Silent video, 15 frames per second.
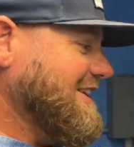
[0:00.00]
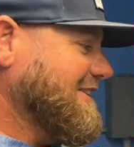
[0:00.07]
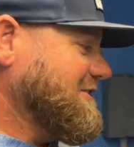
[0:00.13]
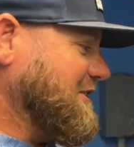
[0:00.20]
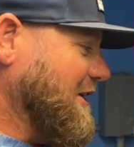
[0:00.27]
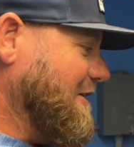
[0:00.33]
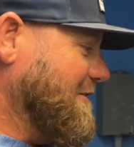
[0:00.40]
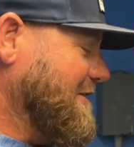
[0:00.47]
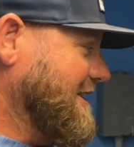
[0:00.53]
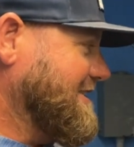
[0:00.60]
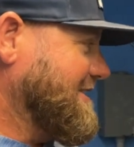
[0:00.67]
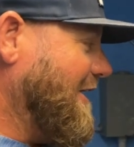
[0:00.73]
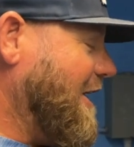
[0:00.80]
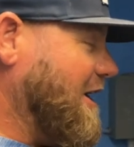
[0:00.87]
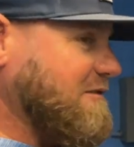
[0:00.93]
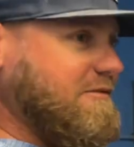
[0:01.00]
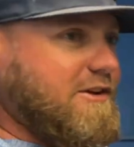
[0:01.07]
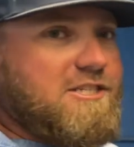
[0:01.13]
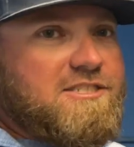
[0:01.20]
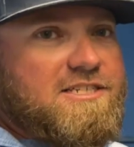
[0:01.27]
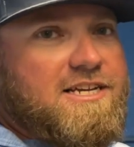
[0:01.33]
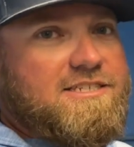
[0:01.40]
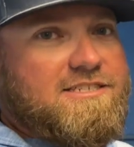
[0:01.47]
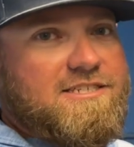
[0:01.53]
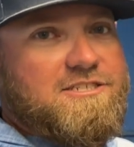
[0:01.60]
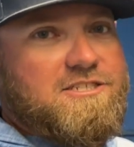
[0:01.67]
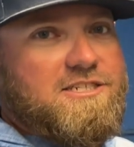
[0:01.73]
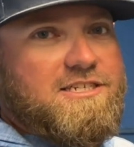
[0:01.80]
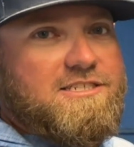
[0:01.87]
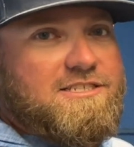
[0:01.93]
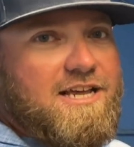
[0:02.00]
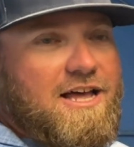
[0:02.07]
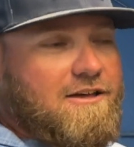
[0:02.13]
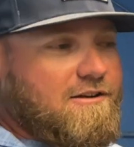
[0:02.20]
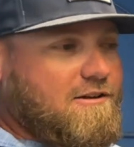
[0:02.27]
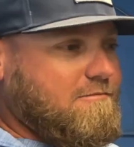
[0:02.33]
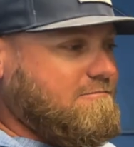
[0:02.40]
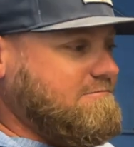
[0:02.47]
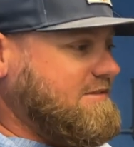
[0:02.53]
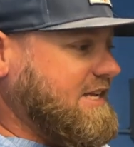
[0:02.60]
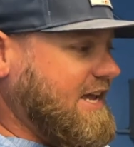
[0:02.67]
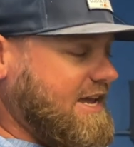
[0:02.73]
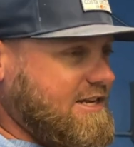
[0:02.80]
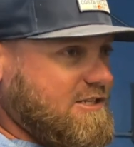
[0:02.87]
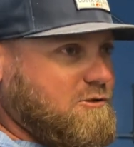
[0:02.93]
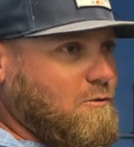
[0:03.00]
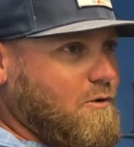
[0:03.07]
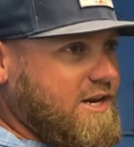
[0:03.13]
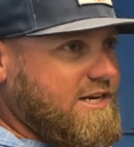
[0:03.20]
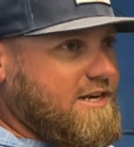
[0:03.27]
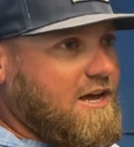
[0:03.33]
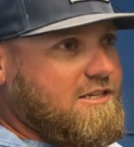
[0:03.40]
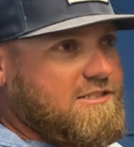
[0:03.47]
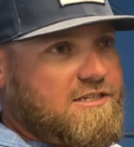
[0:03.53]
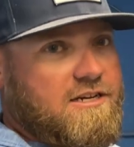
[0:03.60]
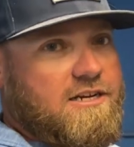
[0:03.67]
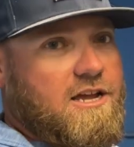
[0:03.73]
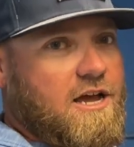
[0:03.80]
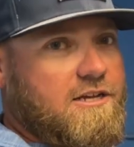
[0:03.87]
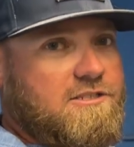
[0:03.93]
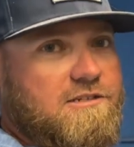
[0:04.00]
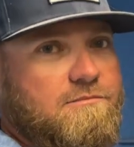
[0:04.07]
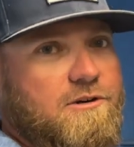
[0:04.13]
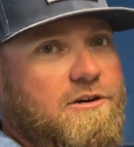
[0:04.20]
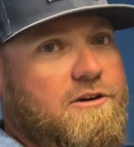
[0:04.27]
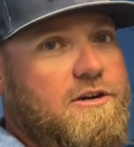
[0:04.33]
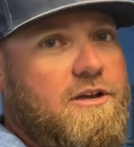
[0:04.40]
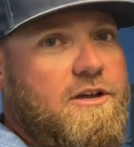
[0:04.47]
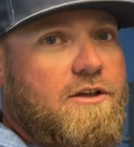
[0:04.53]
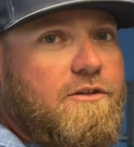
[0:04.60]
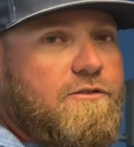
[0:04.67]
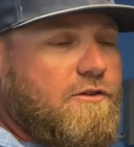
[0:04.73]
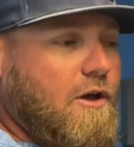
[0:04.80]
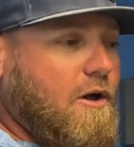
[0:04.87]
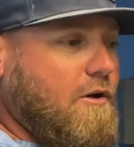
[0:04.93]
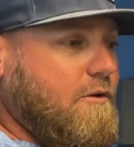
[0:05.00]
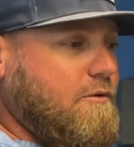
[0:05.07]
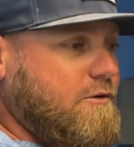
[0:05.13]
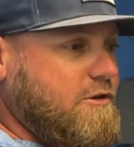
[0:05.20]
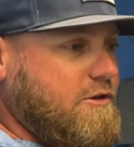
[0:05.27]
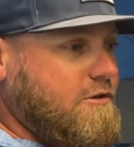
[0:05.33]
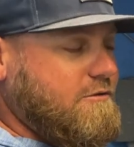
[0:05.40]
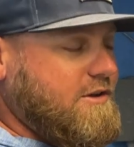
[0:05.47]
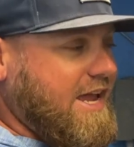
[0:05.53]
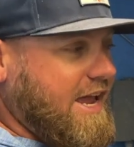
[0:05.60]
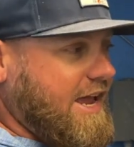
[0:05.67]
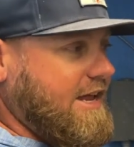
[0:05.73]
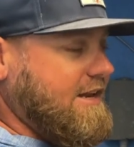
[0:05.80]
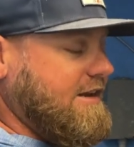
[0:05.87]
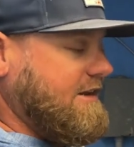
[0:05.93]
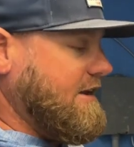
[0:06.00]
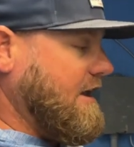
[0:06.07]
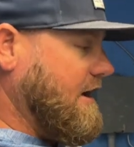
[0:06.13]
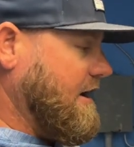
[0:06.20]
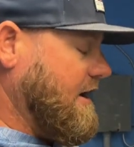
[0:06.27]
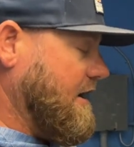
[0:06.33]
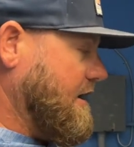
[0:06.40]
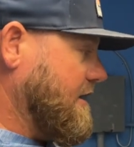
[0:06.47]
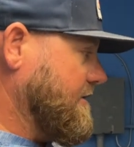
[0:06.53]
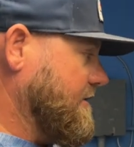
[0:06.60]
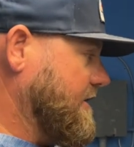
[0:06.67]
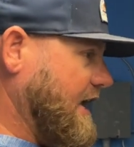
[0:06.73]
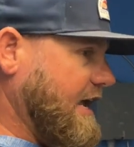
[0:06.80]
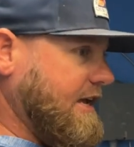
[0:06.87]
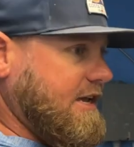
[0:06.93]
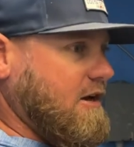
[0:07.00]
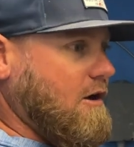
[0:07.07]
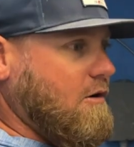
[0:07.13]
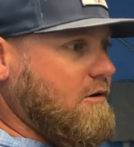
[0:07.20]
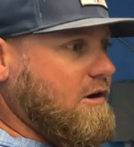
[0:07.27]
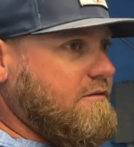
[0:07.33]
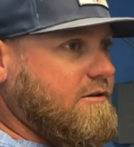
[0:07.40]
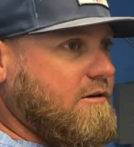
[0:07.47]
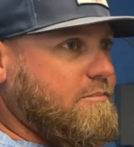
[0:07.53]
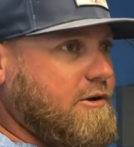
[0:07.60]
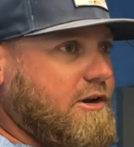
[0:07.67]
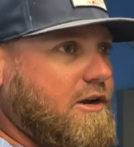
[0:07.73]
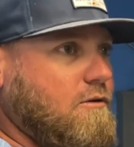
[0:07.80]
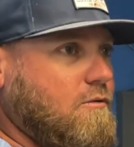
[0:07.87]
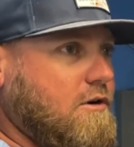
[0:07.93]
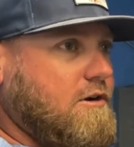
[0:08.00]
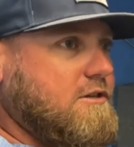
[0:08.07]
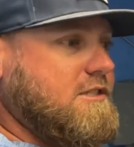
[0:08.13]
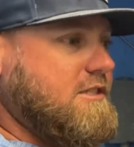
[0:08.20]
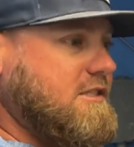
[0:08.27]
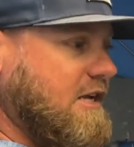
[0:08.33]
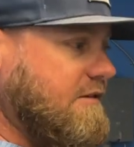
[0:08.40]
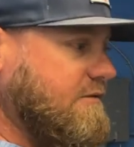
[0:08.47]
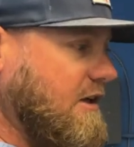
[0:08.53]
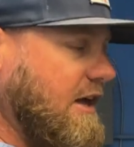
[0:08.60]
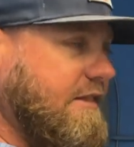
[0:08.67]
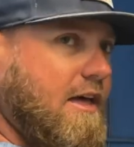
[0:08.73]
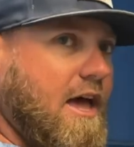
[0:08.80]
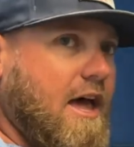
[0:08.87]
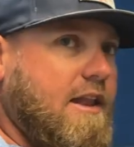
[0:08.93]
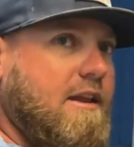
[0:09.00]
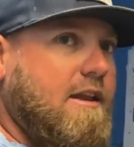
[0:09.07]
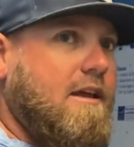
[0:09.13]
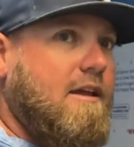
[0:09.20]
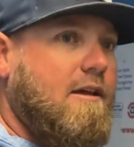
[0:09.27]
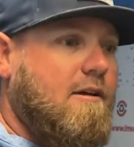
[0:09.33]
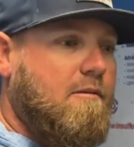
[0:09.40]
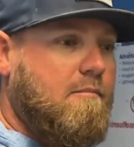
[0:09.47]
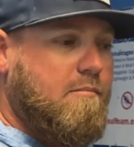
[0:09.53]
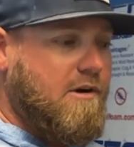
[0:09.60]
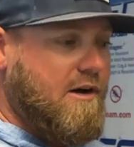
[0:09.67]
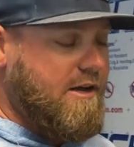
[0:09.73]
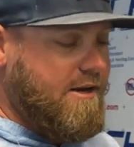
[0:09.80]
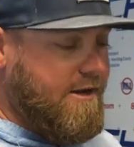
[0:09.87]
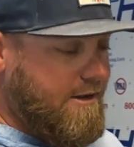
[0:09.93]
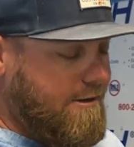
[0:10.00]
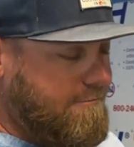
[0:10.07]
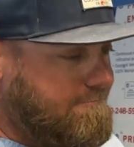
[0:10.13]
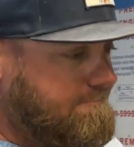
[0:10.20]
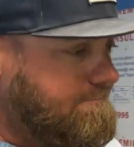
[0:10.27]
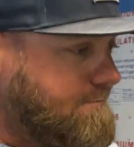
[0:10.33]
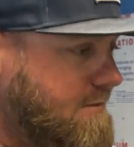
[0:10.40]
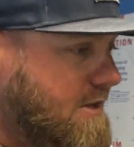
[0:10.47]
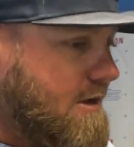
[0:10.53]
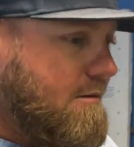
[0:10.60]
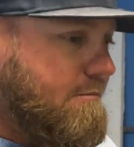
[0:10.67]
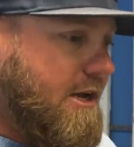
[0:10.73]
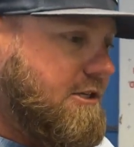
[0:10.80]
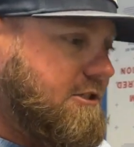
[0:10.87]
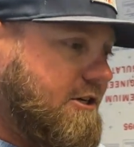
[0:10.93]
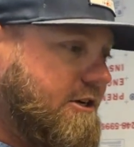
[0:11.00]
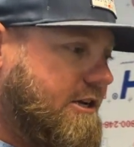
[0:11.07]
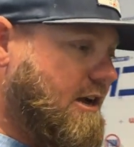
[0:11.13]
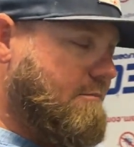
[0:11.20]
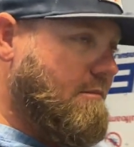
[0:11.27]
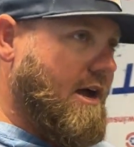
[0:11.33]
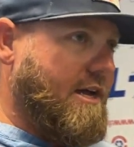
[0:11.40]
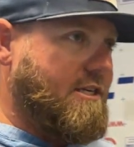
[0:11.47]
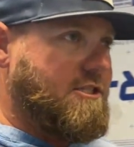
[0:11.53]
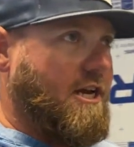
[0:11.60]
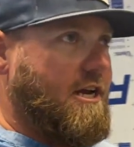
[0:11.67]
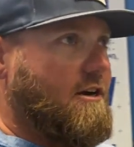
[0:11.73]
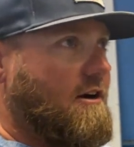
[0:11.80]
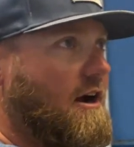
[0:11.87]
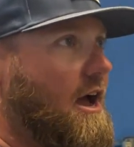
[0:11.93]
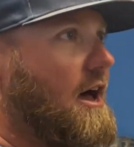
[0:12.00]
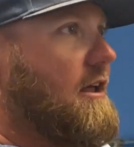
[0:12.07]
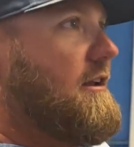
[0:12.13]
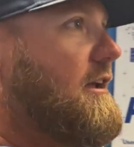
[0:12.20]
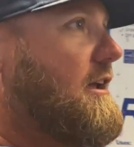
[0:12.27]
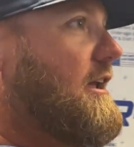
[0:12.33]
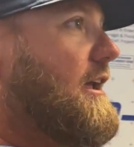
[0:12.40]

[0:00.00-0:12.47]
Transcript: So it's hogfish season. She's selling them 10, 20 dozen a customer. So you can uh, you can get a hold of her and put in orders and stuff like that. But um, make sure you come by and check her out.